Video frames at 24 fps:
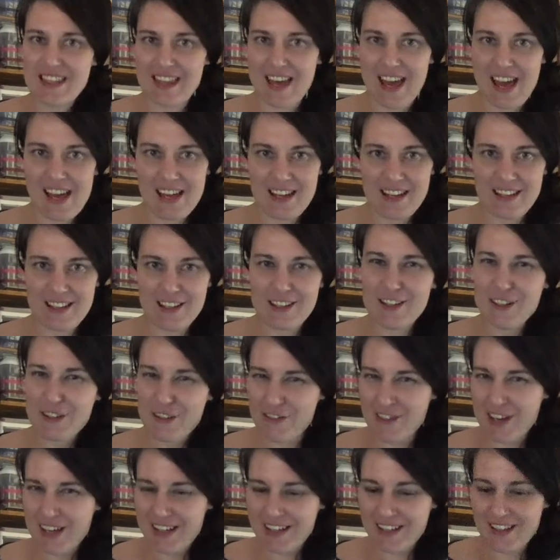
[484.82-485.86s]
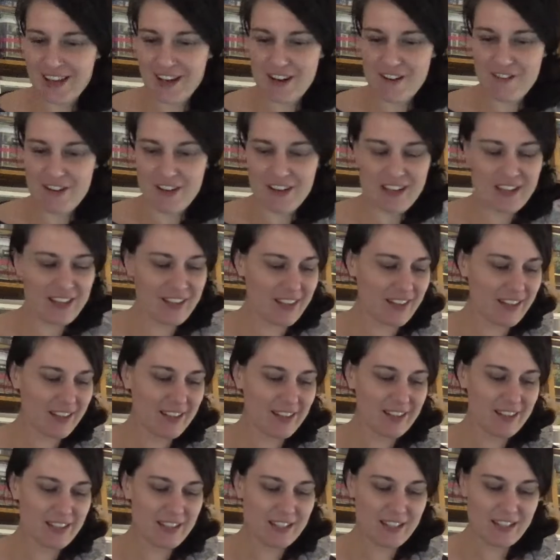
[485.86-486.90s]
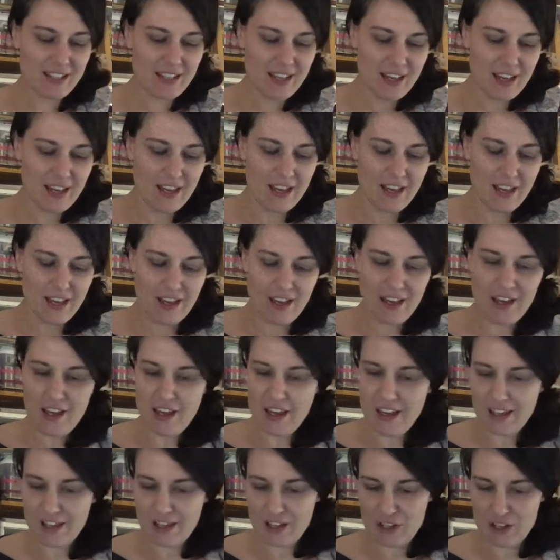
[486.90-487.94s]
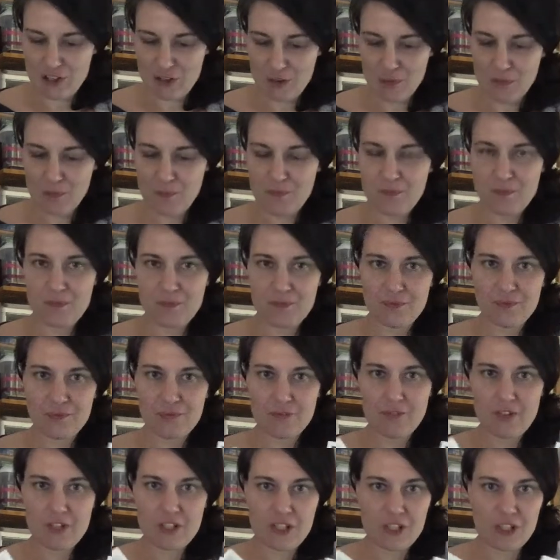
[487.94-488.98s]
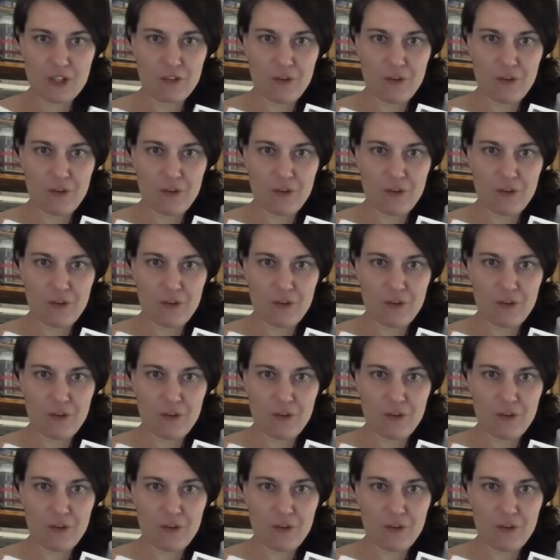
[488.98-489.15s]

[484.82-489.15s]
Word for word: that. You'll find a lot of funky things. Uh, vintage